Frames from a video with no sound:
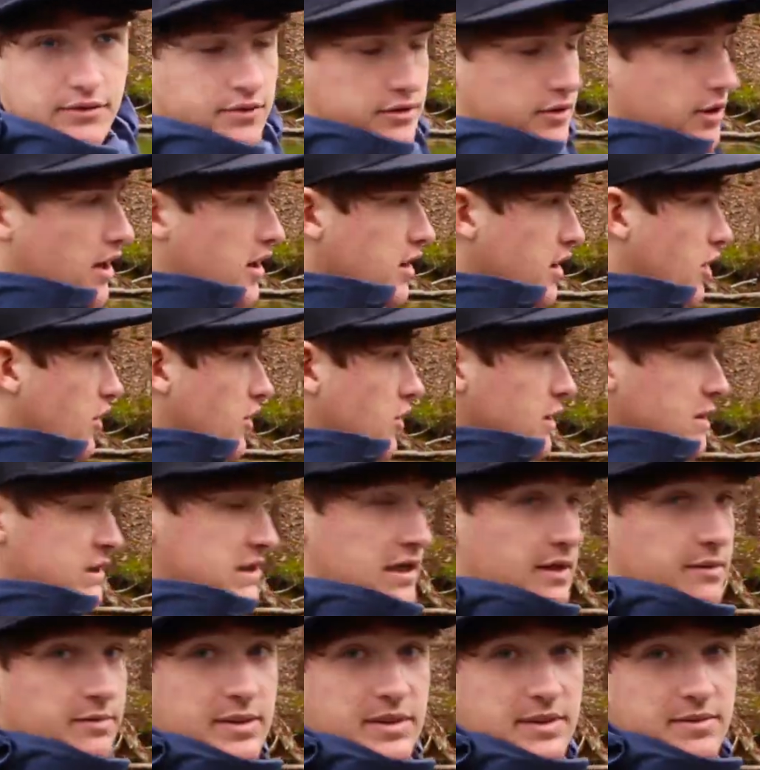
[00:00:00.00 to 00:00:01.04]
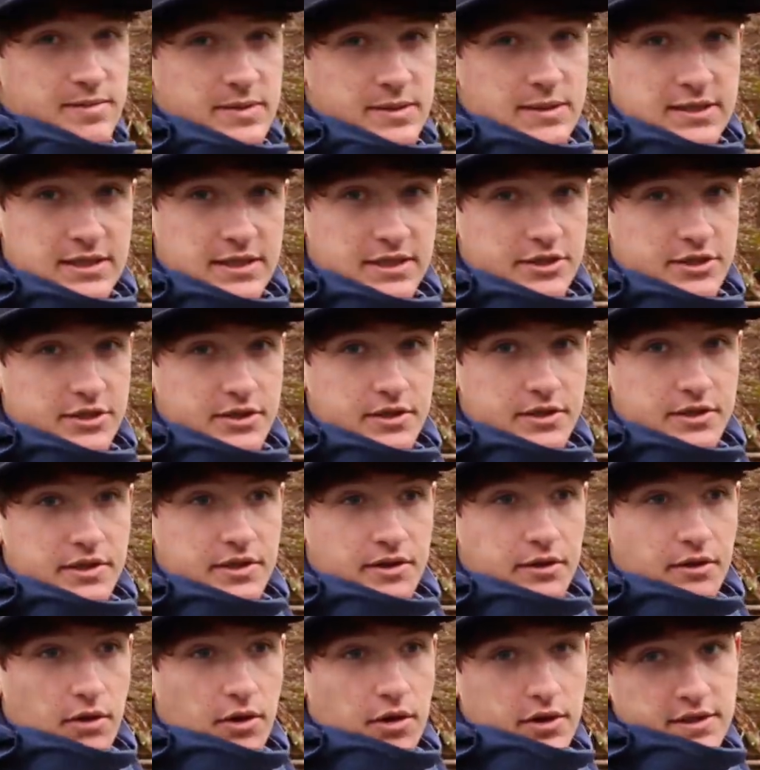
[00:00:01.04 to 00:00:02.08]
They're not always going to be positioned,
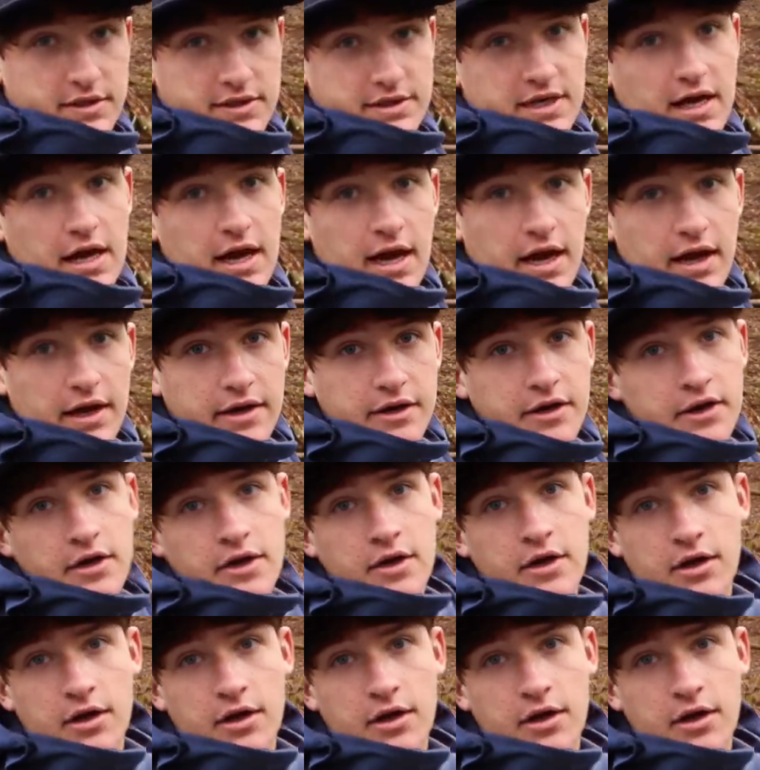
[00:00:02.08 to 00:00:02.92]
you know, on the side,